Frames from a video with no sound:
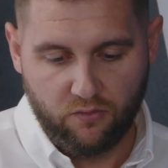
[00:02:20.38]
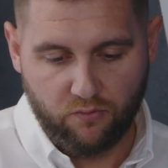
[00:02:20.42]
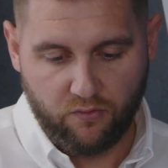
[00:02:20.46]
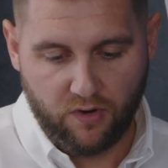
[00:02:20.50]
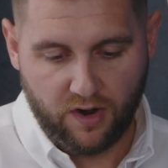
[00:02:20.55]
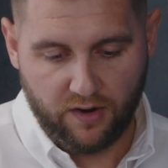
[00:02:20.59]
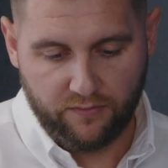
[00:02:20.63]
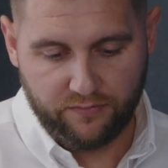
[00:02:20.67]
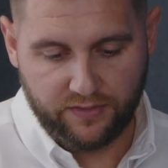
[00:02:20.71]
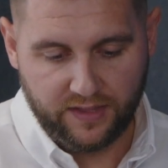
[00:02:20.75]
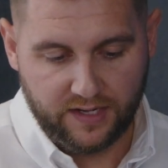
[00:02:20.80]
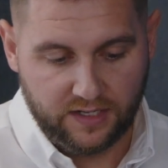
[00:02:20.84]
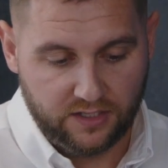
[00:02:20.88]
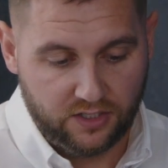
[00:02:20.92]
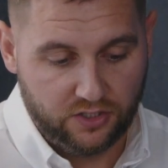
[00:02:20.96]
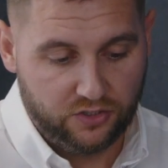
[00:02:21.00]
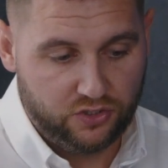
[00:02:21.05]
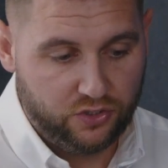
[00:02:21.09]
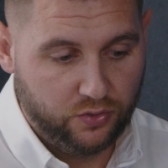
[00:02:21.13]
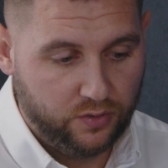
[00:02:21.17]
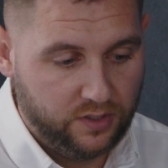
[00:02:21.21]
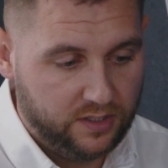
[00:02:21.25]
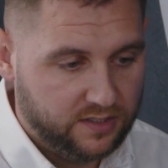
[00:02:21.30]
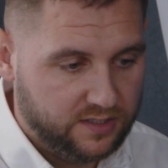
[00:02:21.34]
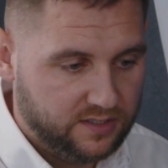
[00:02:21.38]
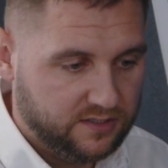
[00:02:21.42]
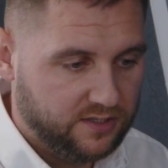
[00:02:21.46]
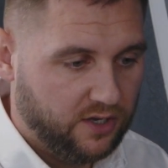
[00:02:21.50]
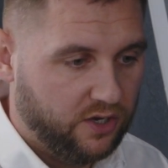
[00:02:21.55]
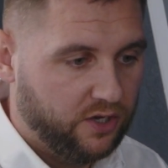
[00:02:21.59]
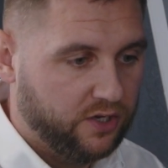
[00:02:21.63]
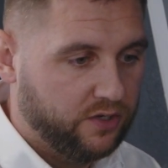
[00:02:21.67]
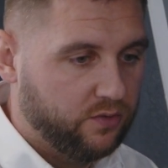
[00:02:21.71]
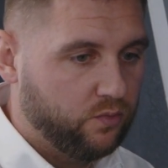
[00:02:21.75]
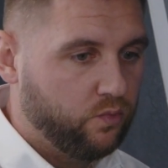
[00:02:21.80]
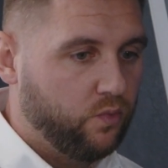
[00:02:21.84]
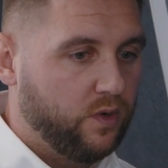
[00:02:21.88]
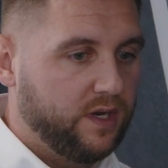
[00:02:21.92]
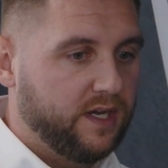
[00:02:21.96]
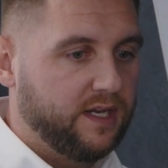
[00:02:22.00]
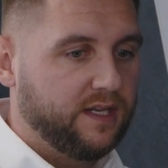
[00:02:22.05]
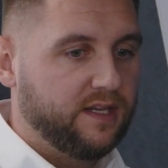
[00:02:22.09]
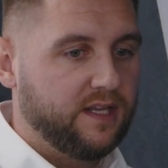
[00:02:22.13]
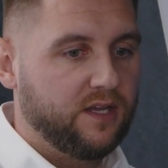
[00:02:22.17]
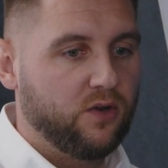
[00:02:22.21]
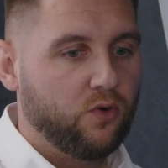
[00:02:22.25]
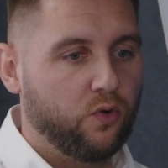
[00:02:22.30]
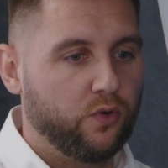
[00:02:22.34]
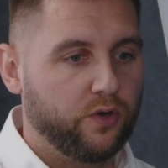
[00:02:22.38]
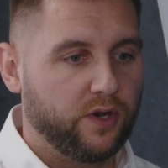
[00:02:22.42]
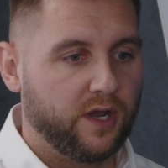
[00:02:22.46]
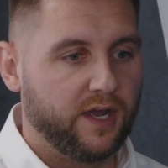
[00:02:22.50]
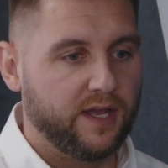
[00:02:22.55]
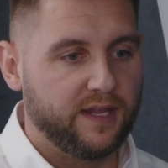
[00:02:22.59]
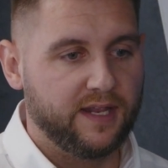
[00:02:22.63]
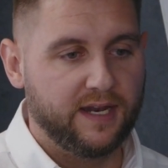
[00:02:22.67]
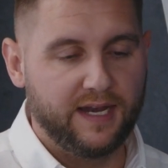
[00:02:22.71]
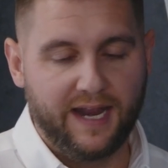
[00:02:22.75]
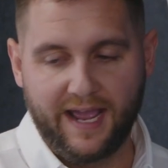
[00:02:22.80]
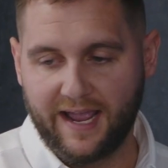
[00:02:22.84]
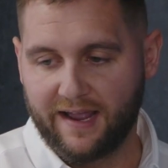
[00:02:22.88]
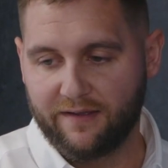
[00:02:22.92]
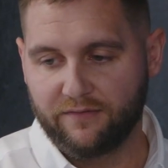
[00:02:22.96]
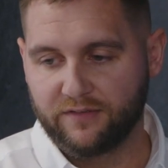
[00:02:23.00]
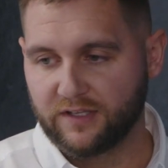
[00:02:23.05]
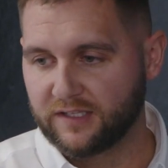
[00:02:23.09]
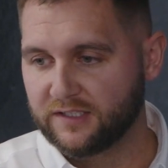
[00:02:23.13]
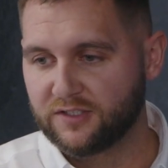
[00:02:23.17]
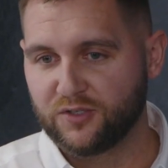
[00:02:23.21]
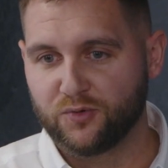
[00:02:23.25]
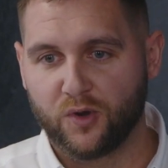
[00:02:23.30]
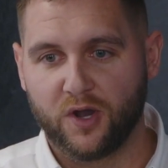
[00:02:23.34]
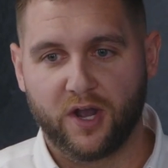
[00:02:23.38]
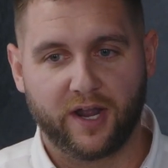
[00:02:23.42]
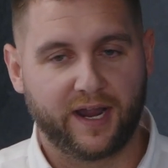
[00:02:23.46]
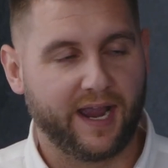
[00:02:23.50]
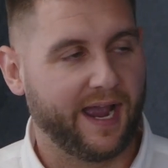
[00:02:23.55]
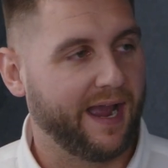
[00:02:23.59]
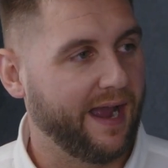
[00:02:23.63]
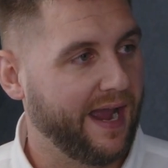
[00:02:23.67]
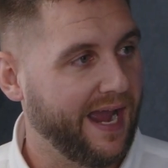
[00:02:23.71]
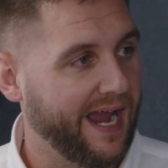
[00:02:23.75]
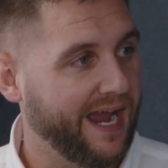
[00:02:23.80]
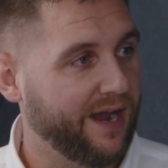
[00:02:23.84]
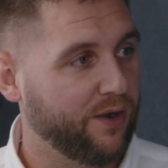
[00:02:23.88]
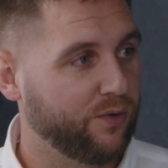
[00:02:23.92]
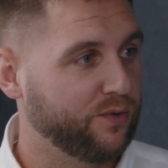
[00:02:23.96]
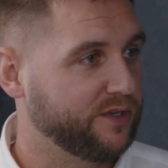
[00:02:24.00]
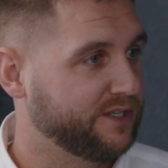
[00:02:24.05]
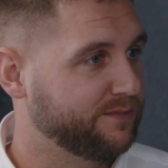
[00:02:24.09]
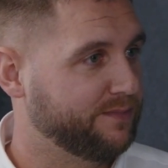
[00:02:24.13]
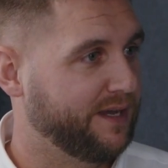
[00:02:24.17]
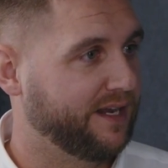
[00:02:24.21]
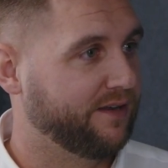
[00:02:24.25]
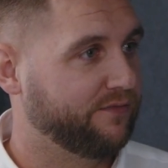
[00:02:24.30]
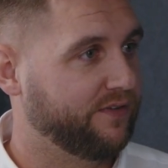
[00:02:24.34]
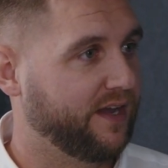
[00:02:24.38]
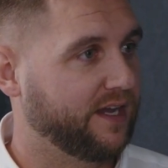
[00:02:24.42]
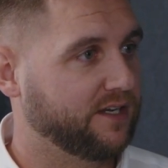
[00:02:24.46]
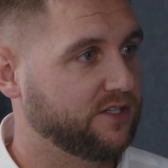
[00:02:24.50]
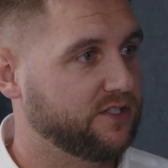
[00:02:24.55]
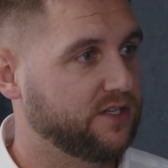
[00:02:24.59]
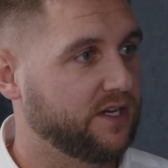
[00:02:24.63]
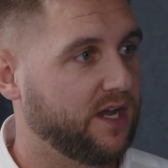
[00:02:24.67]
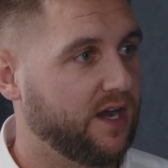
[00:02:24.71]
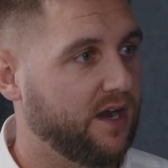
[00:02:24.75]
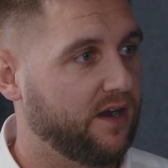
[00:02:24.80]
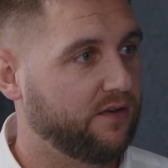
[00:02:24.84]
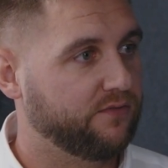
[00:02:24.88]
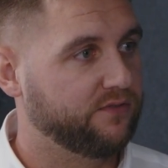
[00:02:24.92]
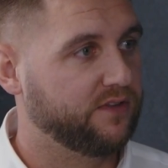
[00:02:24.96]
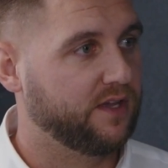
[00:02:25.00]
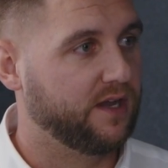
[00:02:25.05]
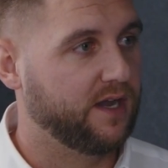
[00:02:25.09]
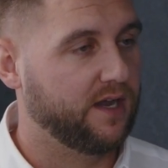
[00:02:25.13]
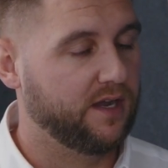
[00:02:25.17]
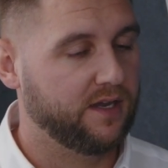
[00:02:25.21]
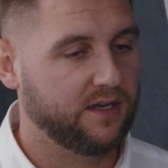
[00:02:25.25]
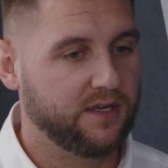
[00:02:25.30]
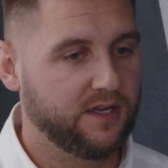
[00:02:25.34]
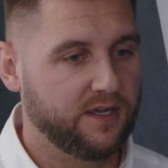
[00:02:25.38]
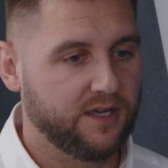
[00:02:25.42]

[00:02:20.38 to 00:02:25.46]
rather than doing the design, winning the order, and then having to work out how it's manufactured after,